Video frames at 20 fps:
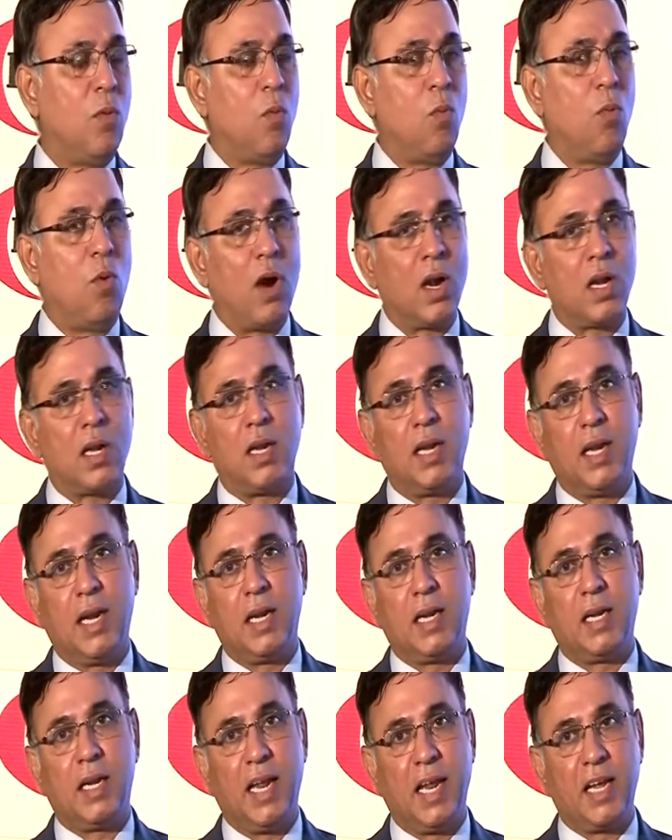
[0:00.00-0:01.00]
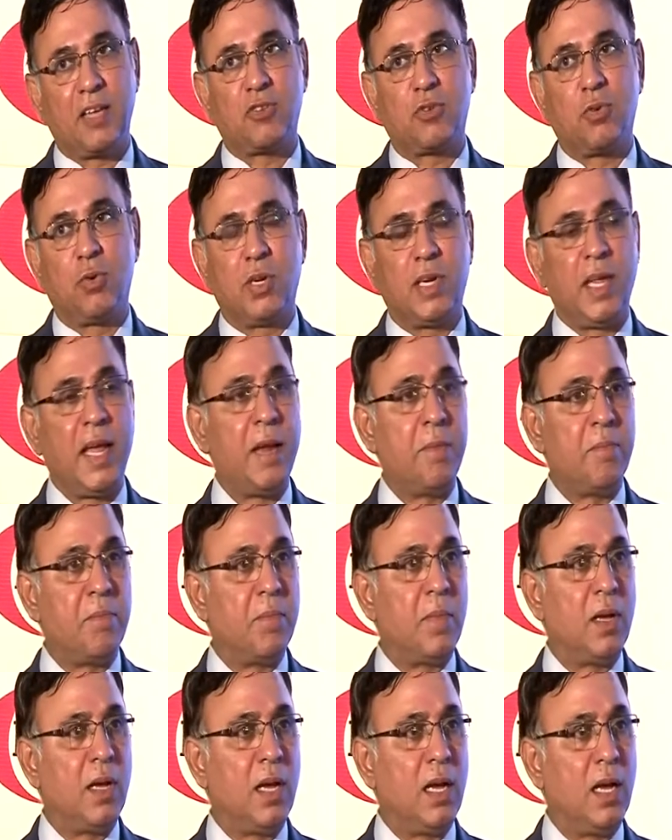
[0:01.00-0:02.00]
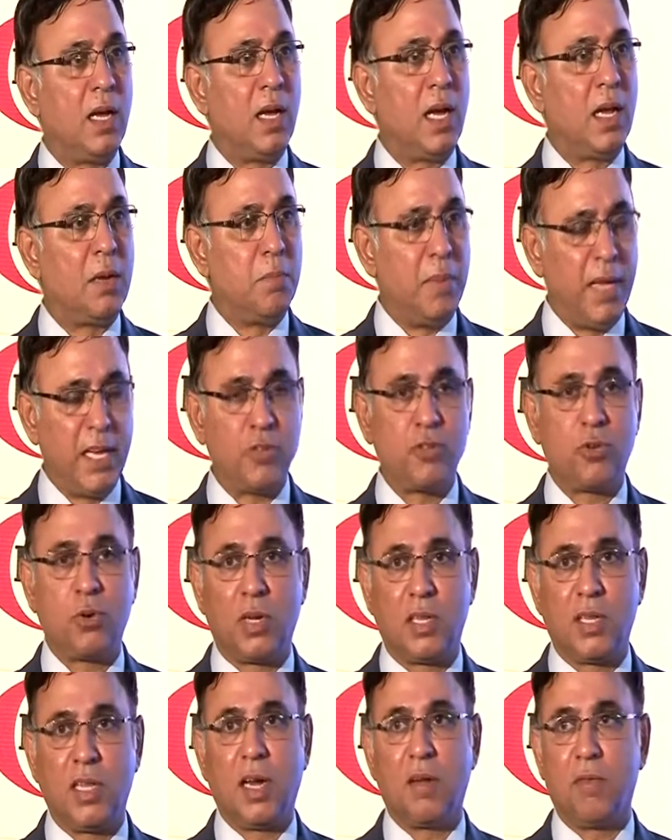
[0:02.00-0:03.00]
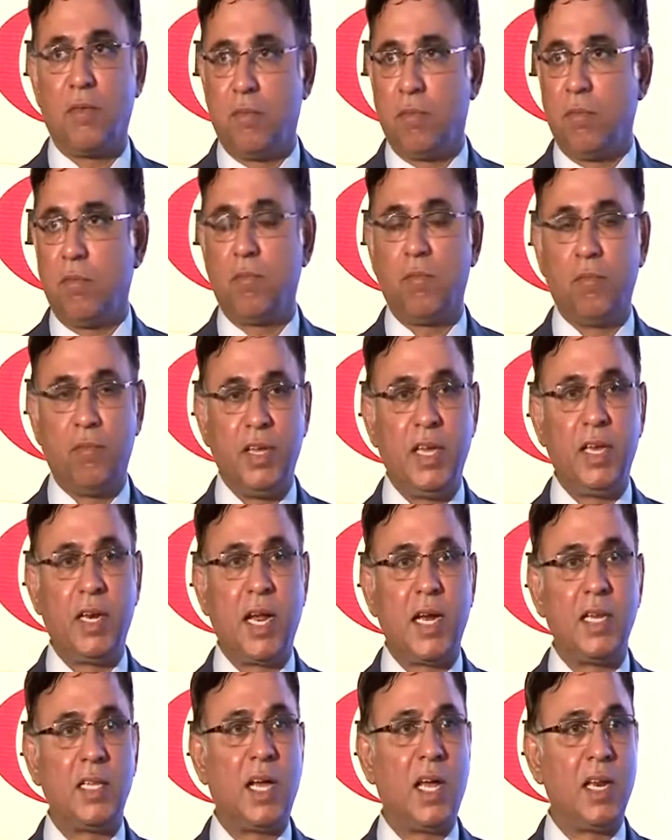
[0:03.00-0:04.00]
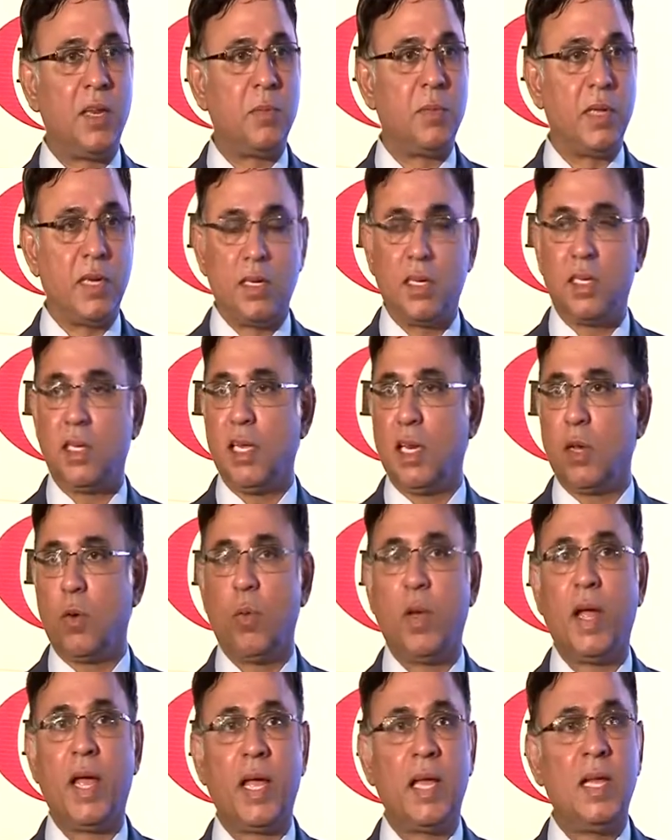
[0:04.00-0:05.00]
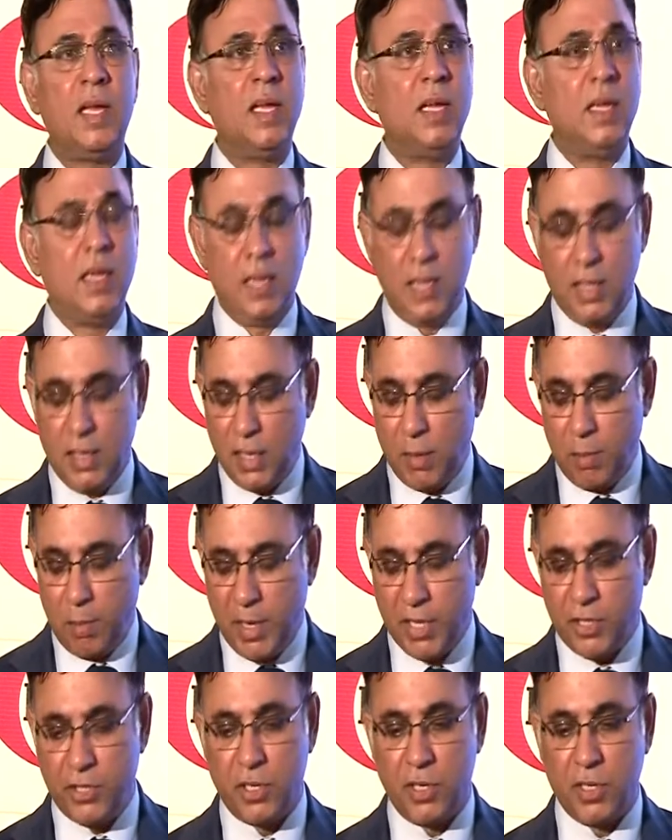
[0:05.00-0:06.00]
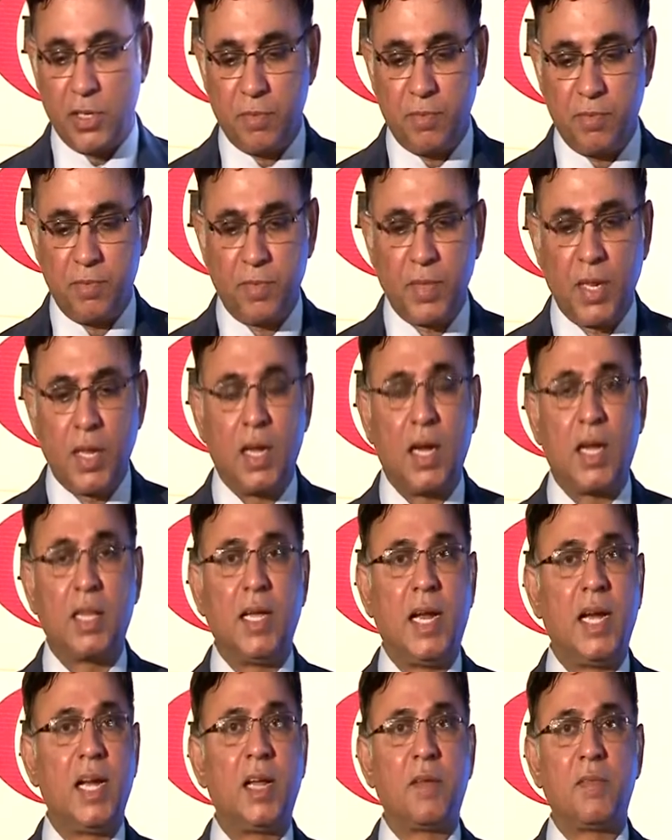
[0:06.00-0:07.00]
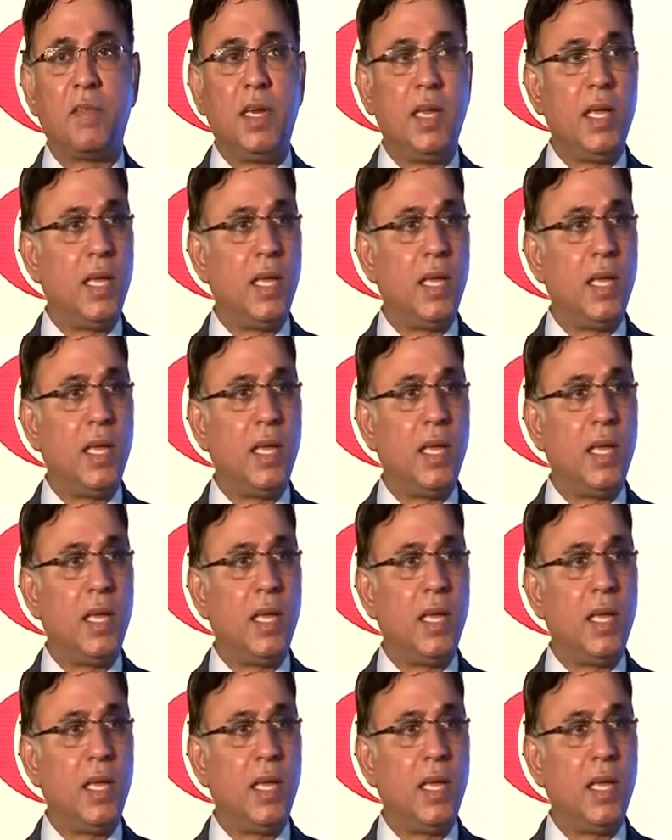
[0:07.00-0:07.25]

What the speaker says: what it takes to tame and make sure that we ride the animal in a way that patient, at the end of the